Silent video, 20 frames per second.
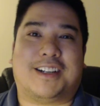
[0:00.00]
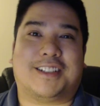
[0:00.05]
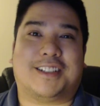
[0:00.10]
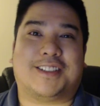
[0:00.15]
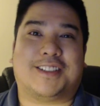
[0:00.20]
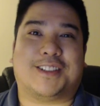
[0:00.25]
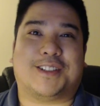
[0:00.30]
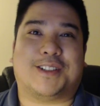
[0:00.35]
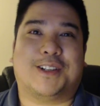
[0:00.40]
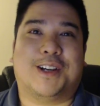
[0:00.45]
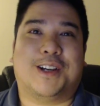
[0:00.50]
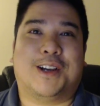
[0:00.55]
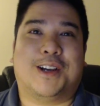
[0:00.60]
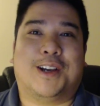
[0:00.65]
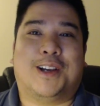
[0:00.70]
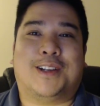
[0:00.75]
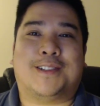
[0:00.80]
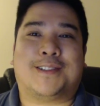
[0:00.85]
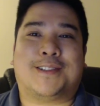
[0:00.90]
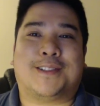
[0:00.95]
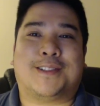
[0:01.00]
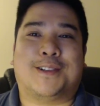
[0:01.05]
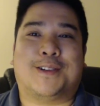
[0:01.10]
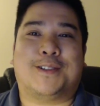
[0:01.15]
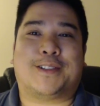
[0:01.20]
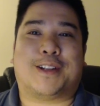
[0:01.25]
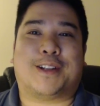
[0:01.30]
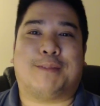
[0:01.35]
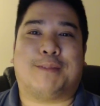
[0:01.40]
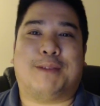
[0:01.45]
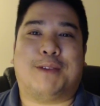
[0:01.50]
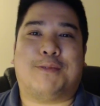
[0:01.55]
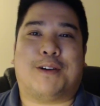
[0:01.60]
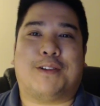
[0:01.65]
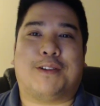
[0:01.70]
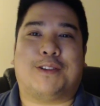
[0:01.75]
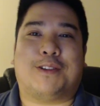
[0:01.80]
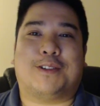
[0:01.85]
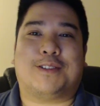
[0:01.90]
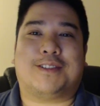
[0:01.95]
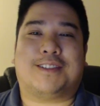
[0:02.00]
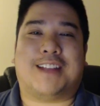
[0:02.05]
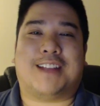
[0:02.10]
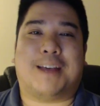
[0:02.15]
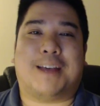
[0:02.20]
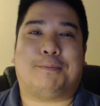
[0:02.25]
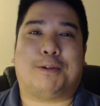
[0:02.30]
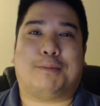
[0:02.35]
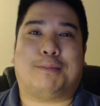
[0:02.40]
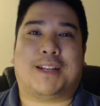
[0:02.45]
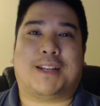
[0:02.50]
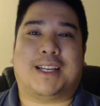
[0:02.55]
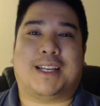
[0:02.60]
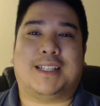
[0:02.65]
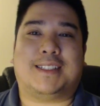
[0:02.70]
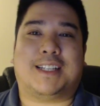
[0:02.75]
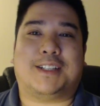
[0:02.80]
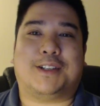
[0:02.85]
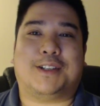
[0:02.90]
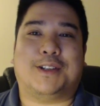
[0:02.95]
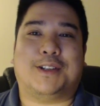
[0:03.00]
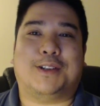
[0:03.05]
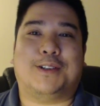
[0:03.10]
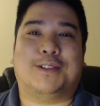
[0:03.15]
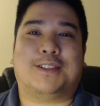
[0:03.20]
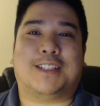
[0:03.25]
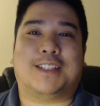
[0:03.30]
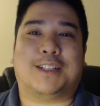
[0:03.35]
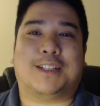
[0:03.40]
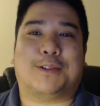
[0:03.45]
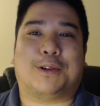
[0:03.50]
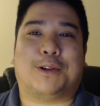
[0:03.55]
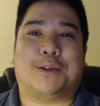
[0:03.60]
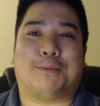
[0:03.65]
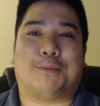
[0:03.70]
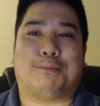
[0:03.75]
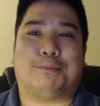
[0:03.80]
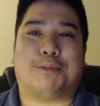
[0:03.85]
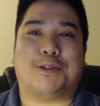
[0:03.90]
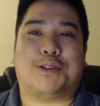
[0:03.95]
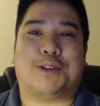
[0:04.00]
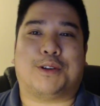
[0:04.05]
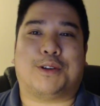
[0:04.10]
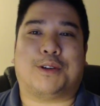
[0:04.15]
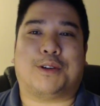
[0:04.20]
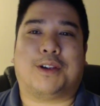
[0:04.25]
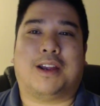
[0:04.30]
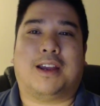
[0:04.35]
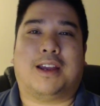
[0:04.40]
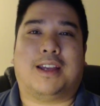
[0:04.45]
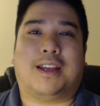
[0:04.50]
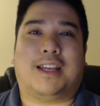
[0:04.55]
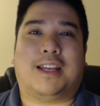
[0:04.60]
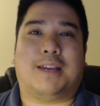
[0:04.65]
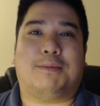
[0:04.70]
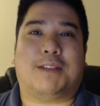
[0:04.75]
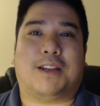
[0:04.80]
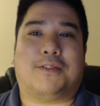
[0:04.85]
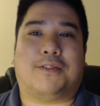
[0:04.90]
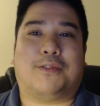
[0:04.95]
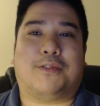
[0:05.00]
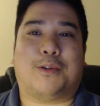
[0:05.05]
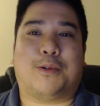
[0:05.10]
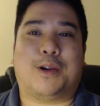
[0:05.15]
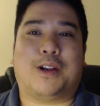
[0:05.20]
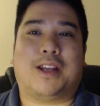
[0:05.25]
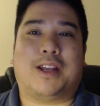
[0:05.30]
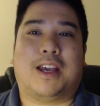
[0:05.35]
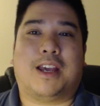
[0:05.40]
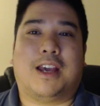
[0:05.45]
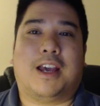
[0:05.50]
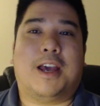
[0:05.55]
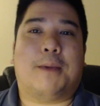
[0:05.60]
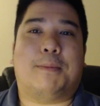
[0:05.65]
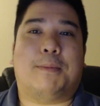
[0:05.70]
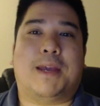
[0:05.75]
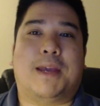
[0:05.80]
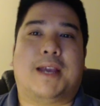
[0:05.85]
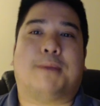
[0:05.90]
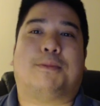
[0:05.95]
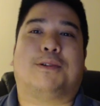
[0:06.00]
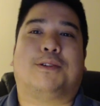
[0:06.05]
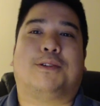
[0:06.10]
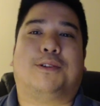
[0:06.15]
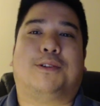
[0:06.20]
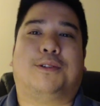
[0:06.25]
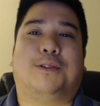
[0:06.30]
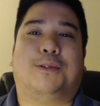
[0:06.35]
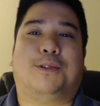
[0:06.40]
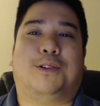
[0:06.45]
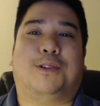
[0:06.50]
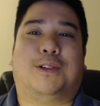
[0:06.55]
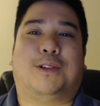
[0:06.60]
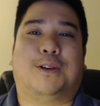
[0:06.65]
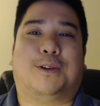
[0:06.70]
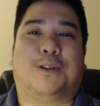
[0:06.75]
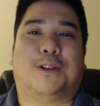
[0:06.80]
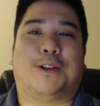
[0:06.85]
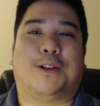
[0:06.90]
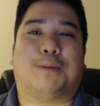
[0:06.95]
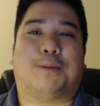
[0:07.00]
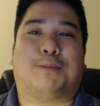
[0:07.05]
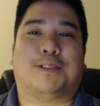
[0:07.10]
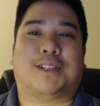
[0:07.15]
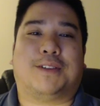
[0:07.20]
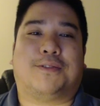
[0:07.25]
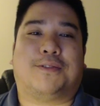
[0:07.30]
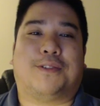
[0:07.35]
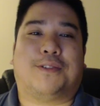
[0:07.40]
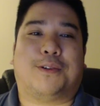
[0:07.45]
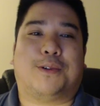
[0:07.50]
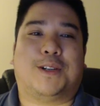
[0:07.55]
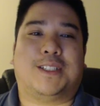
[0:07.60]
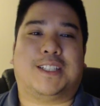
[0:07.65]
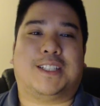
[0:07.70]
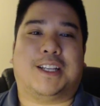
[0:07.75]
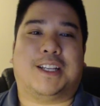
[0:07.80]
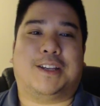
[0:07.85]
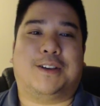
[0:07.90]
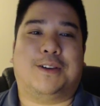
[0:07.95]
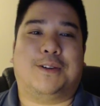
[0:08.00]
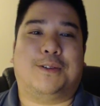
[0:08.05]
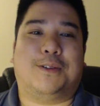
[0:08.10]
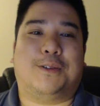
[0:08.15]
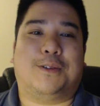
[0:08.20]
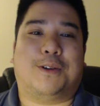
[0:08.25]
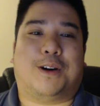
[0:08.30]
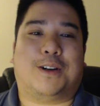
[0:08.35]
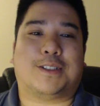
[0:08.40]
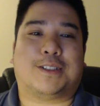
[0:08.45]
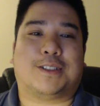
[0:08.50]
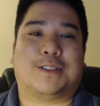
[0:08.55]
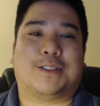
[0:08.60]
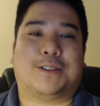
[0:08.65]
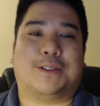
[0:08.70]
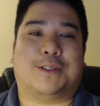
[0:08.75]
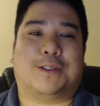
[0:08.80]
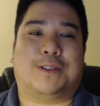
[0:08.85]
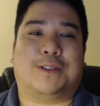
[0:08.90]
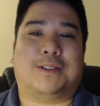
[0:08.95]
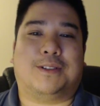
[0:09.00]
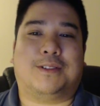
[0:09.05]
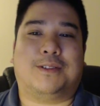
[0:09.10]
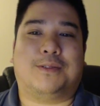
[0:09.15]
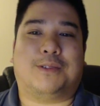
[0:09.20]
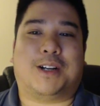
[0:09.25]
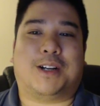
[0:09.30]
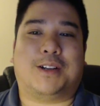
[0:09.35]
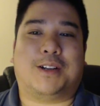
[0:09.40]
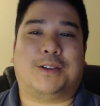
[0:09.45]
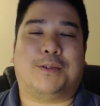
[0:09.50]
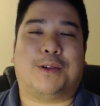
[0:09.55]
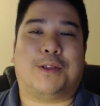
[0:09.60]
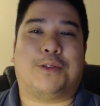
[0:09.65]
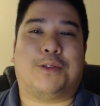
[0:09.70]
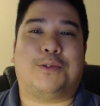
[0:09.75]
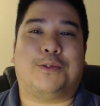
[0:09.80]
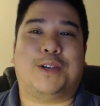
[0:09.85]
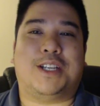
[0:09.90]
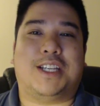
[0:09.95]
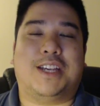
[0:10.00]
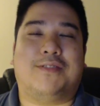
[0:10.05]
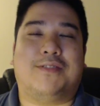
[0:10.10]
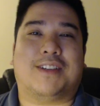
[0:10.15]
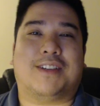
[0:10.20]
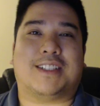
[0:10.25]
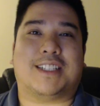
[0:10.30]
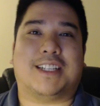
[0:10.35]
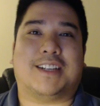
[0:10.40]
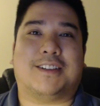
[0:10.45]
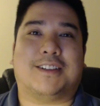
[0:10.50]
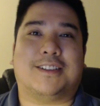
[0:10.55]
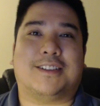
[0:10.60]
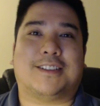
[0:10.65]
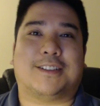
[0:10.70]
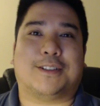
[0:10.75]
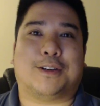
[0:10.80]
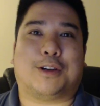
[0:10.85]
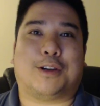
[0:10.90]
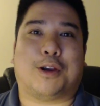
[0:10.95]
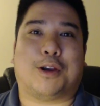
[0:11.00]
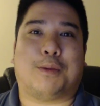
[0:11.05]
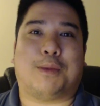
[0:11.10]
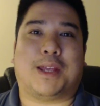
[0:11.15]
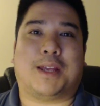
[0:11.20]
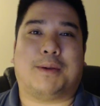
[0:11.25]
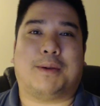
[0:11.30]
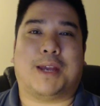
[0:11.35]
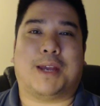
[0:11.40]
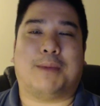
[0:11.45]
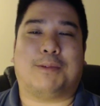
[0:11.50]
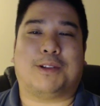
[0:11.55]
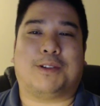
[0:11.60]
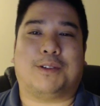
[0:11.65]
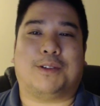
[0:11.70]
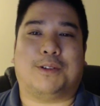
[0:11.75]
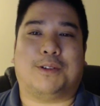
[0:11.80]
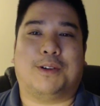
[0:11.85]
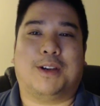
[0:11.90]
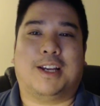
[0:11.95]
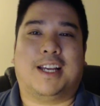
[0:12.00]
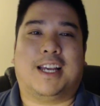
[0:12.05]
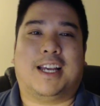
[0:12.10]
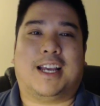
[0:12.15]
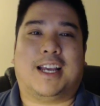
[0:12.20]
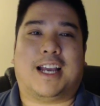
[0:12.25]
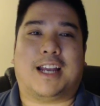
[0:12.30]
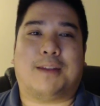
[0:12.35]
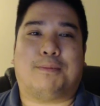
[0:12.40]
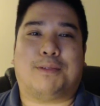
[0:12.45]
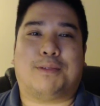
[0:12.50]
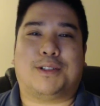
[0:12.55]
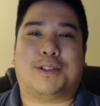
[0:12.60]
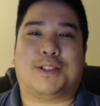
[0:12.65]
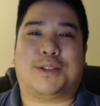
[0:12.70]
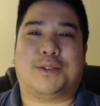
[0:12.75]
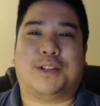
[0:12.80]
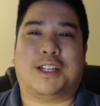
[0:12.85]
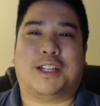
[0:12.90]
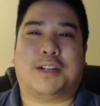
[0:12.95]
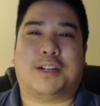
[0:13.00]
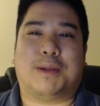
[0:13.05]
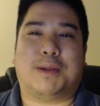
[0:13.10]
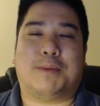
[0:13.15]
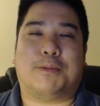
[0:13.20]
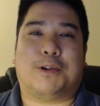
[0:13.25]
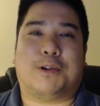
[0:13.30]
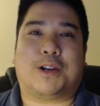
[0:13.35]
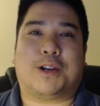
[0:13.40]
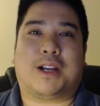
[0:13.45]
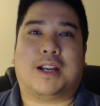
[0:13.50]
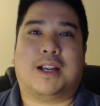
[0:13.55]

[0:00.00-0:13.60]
So Snow is going to be one of those tempo plays that you use in order to push your game state forward. Being able to dole on opposing forwards, you also, well, you run 3 Shivas in here, so you're going to be able to kind of push through a little bit more.